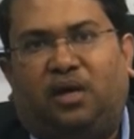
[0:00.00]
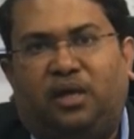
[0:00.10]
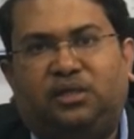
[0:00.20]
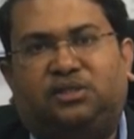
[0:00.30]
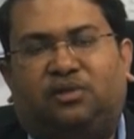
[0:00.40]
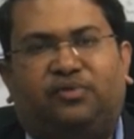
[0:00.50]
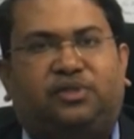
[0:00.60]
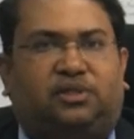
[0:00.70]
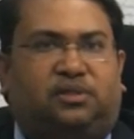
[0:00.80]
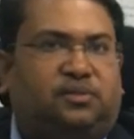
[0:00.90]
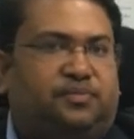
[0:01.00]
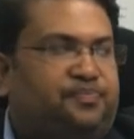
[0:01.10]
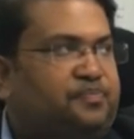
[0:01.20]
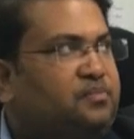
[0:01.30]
and services.